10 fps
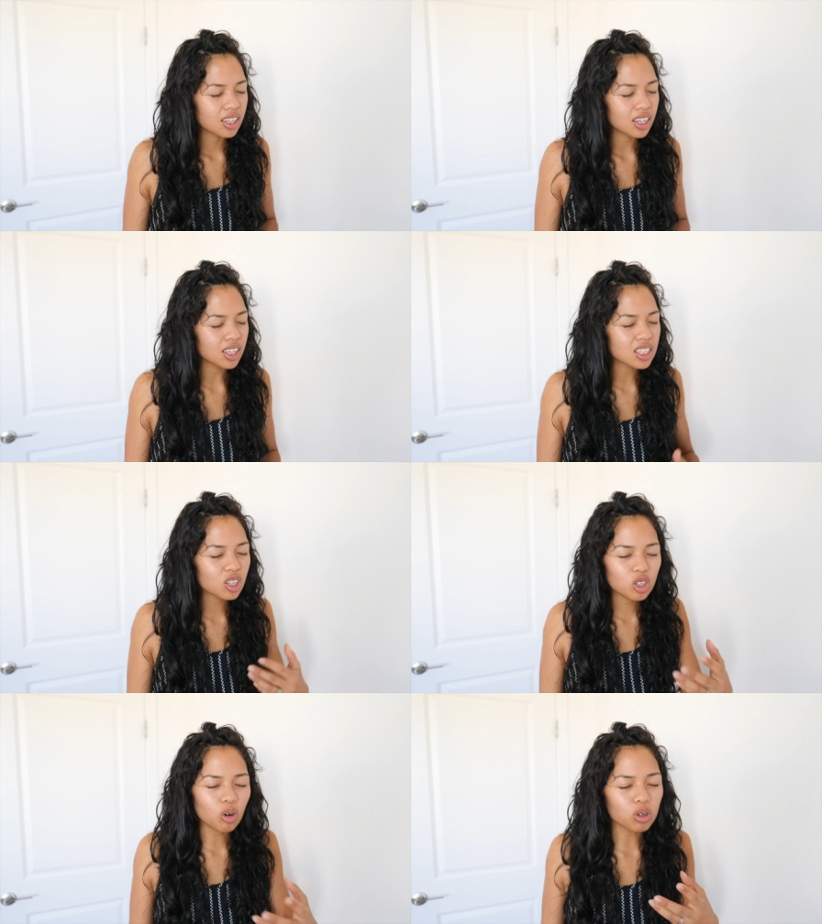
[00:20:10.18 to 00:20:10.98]
And that's how
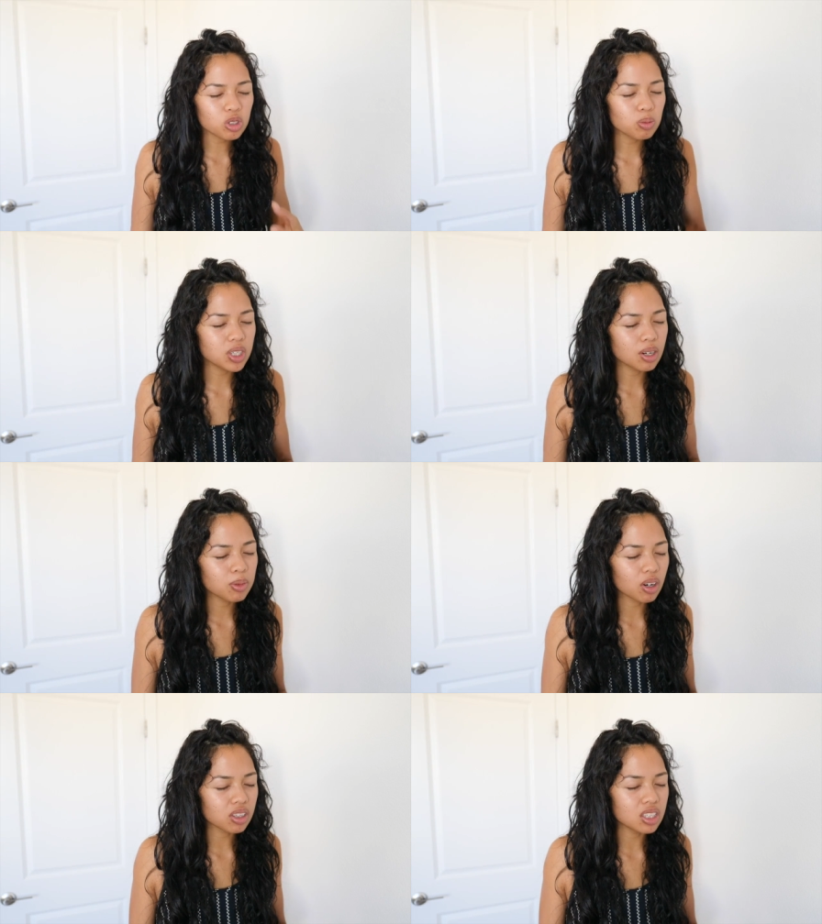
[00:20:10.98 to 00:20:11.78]
you also become
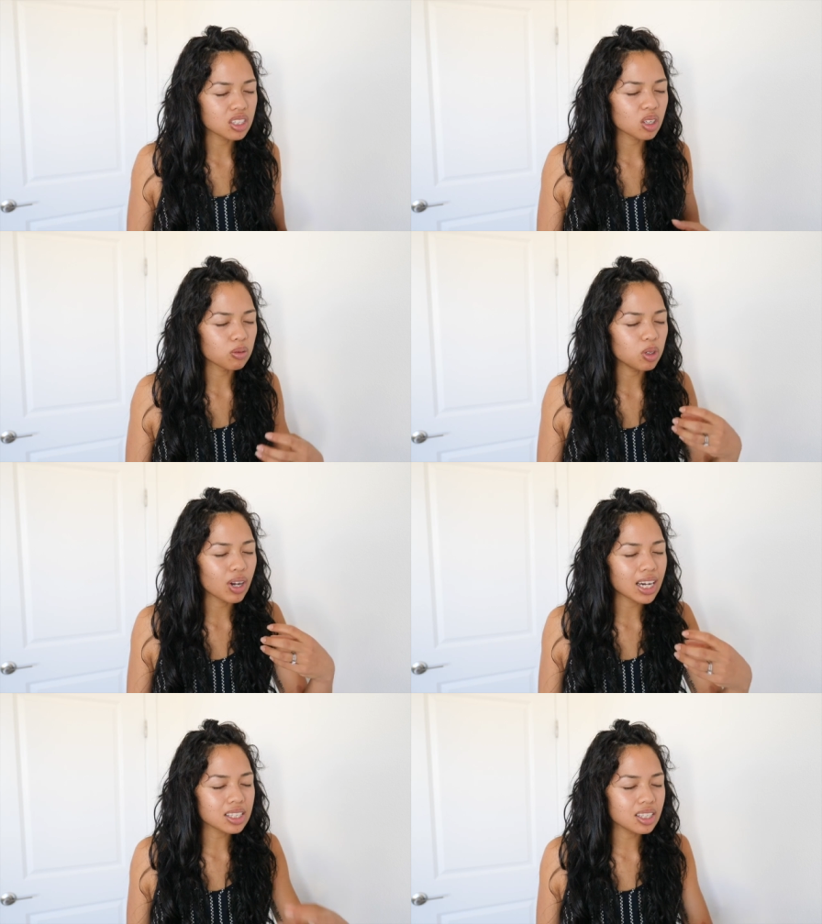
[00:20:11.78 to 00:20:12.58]
your authentic self. You
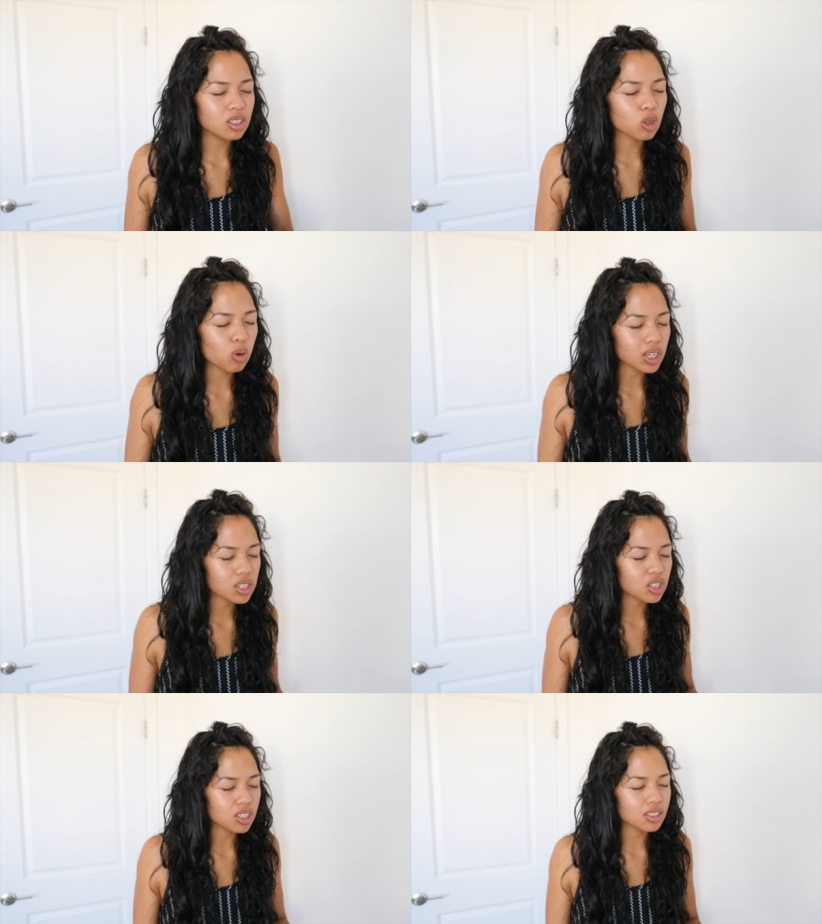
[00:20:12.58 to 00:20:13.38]
ask these
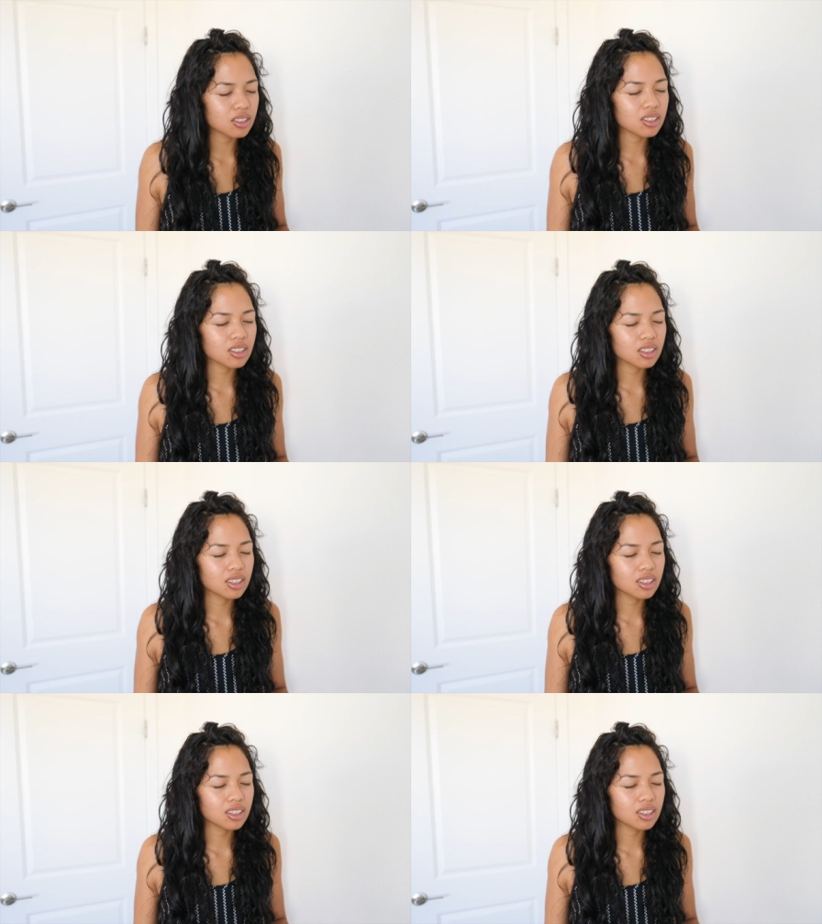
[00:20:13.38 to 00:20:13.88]
questions.